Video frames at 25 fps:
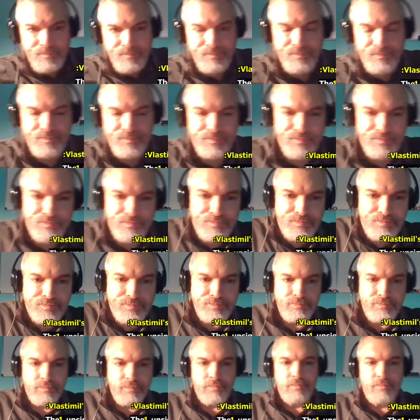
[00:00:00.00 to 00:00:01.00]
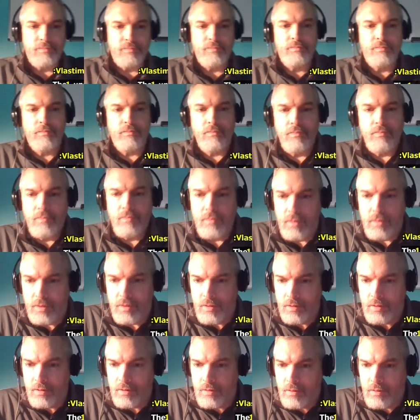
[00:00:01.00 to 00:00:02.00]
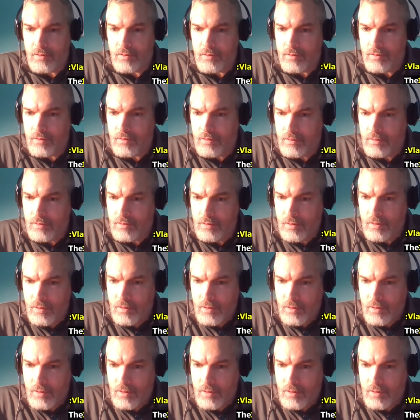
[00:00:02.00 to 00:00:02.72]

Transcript: Nobody speaks.